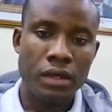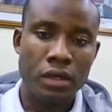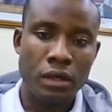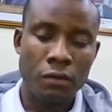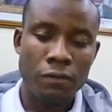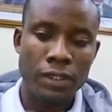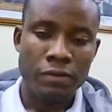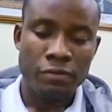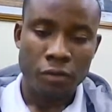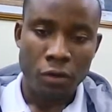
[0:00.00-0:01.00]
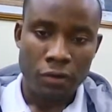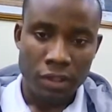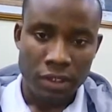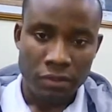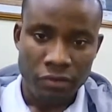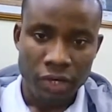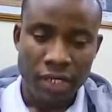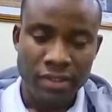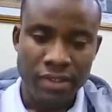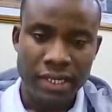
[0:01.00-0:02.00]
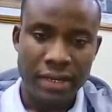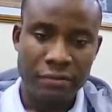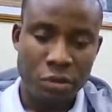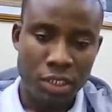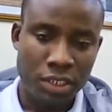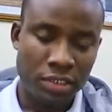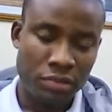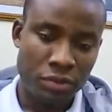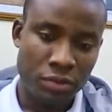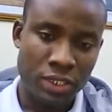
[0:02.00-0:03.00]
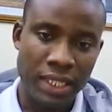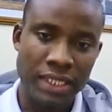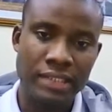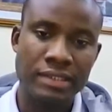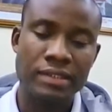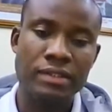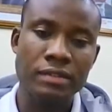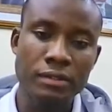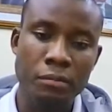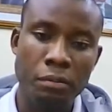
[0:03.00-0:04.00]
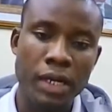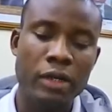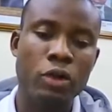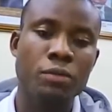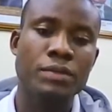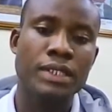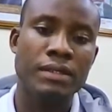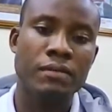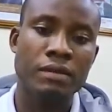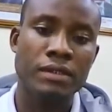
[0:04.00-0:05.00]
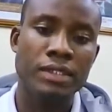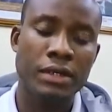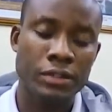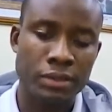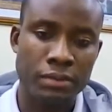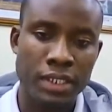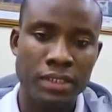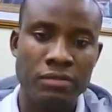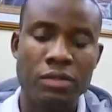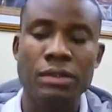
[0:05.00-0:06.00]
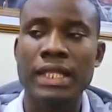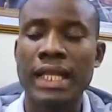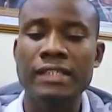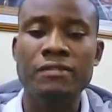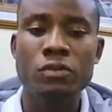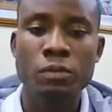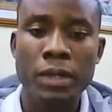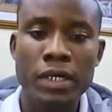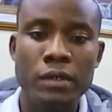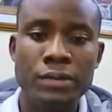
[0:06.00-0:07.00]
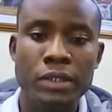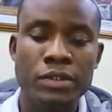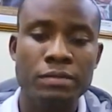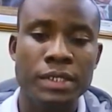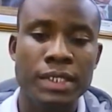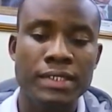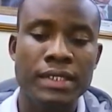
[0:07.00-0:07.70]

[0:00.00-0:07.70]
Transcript: of the files that have changed from the last backup that was made, from the last full backup that was made.